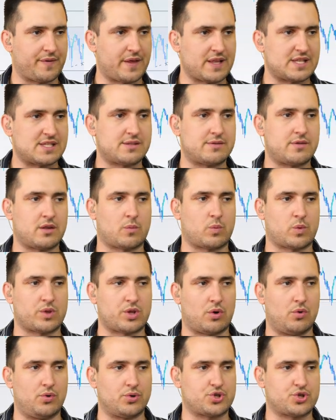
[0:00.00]
That's what
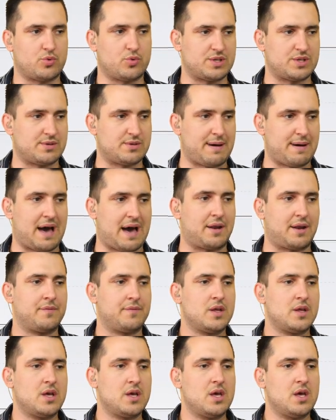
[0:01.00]
the whole show was about.
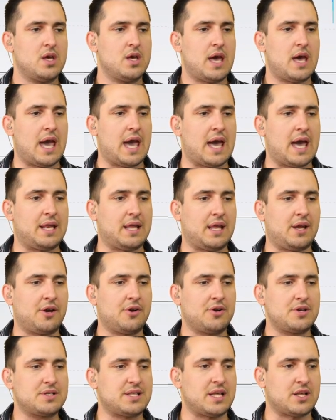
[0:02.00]
And
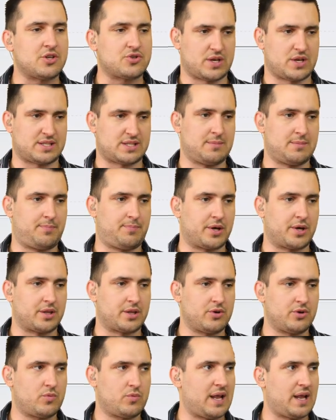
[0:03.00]
here's the interesting
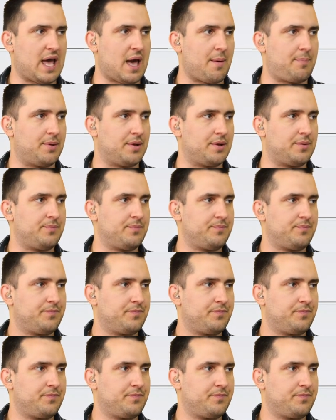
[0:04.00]
part. Look what happened.